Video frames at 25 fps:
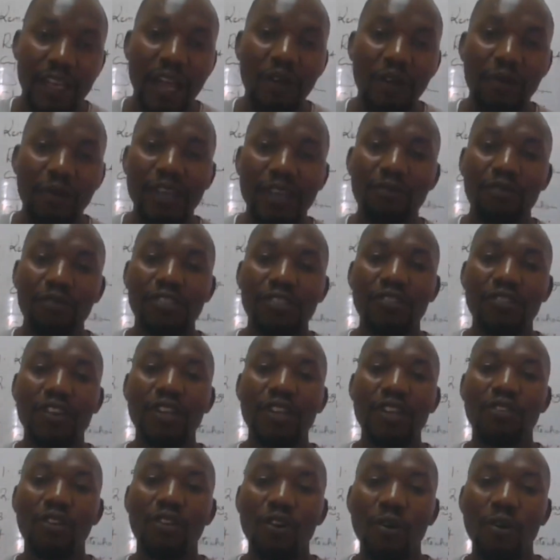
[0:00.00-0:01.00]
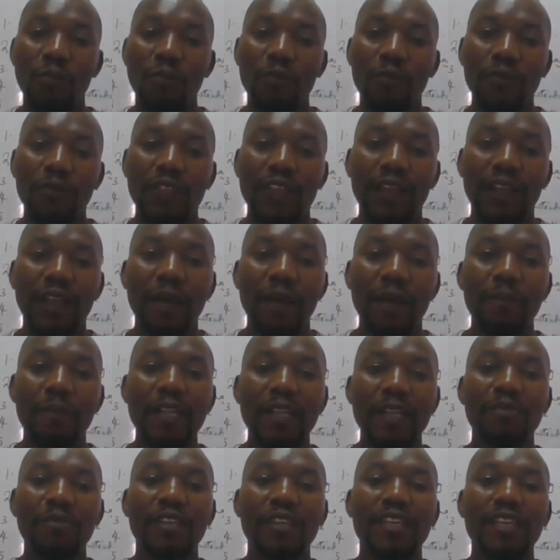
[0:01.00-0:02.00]
Now, when he was going home, the
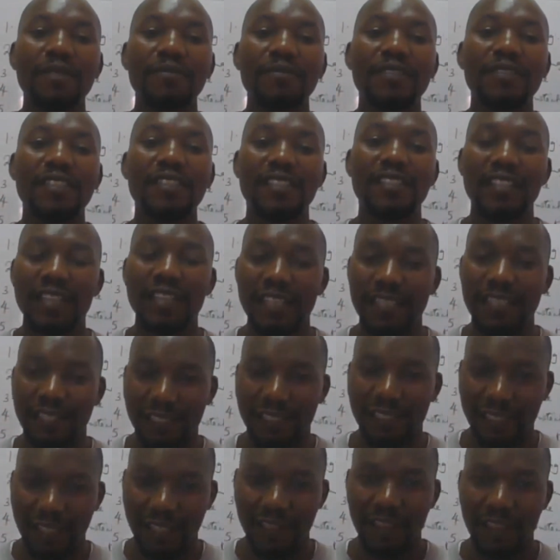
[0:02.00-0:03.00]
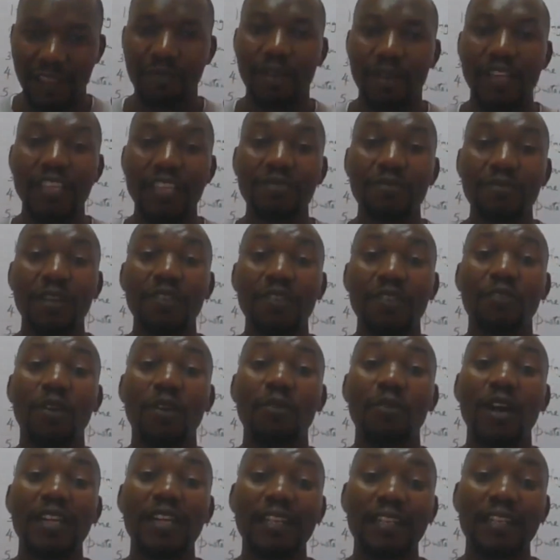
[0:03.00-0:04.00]
company became stressed. The management
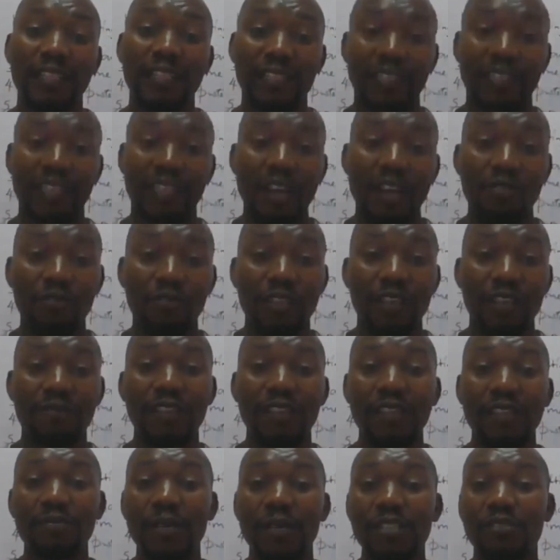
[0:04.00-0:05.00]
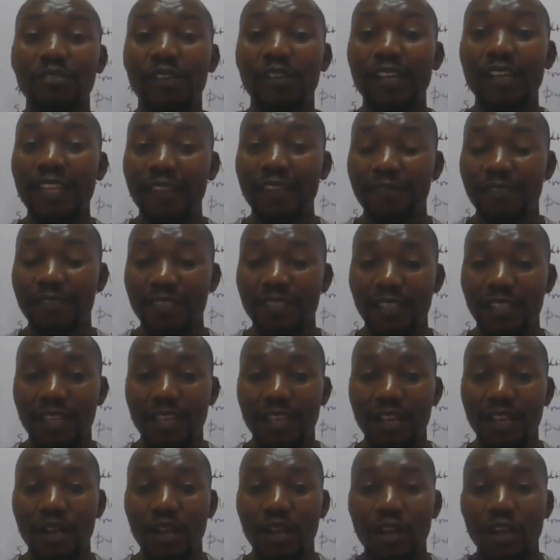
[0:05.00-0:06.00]
were wondering, now, if this person leaves,
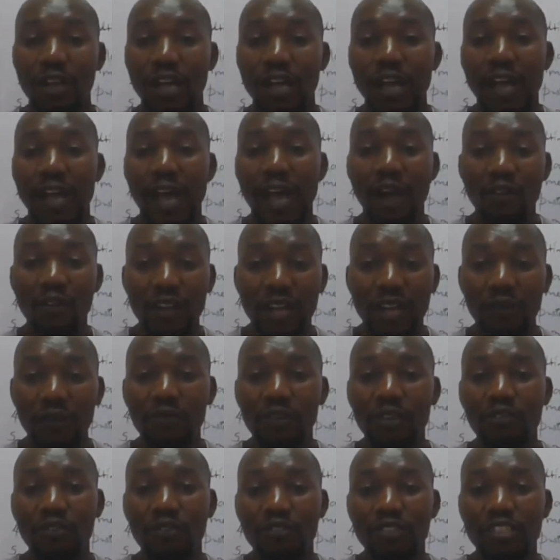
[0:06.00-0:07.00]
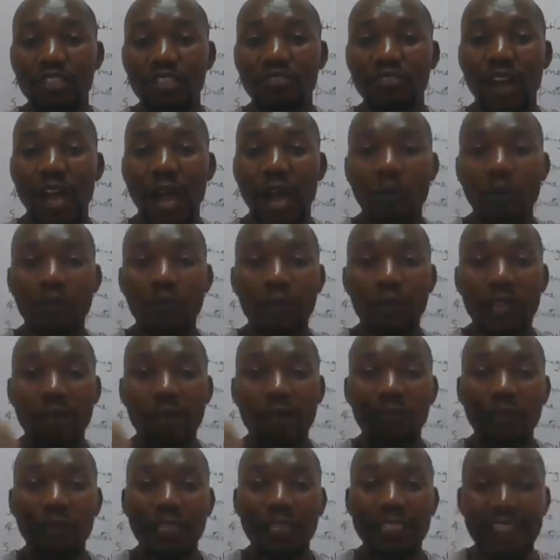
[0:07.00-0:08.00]
how can we continue? How will
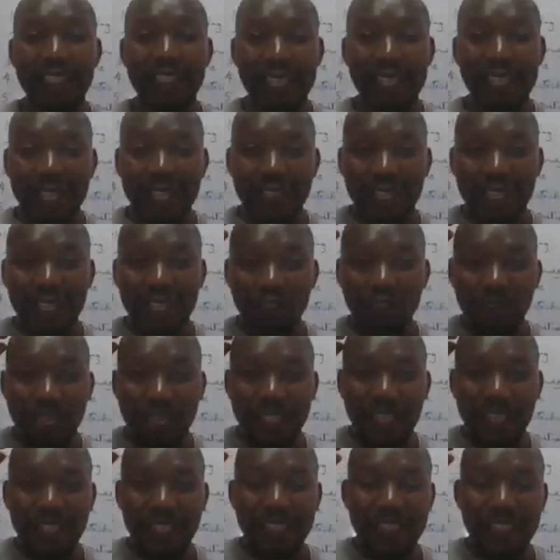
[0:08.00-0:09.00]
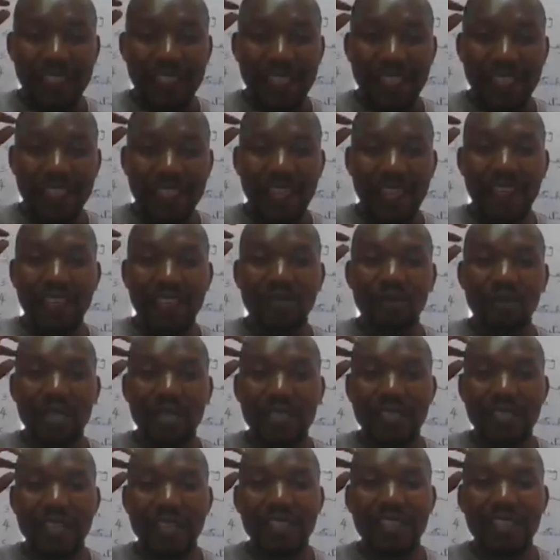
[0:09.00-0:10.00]
we take the knowledge and skills and
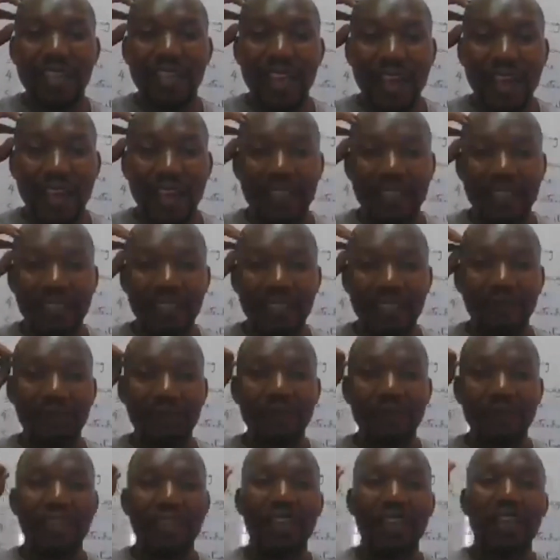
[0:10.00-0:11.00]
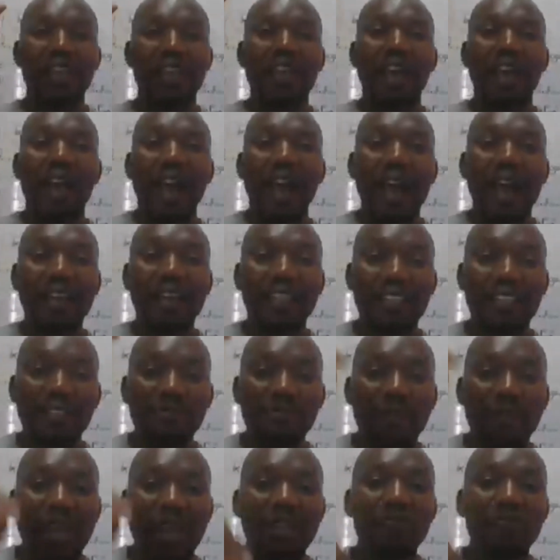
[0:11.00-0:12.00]
experience that he has and
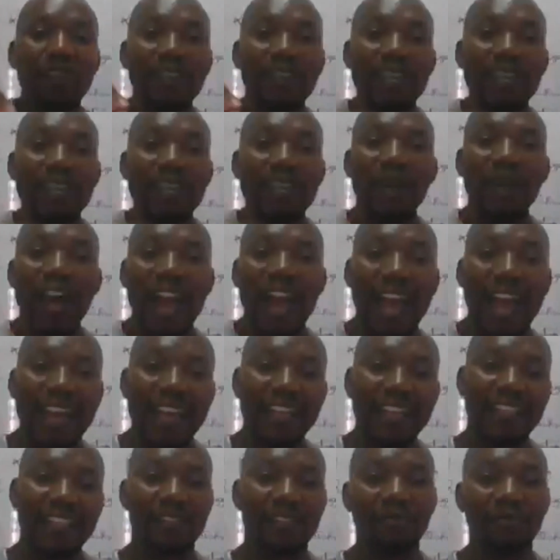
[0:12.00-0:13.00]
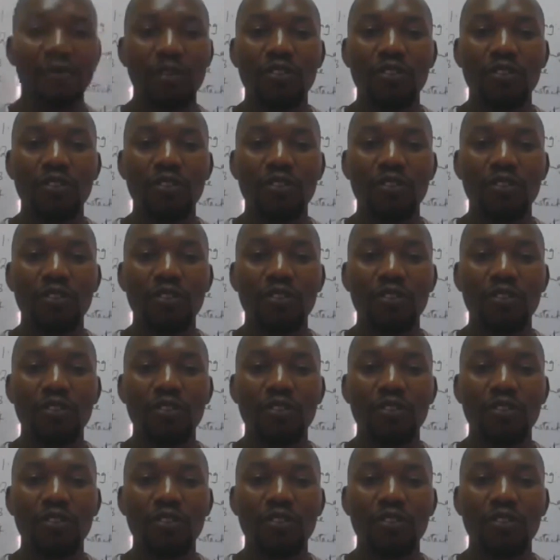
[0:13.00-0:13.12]
remain with it behind?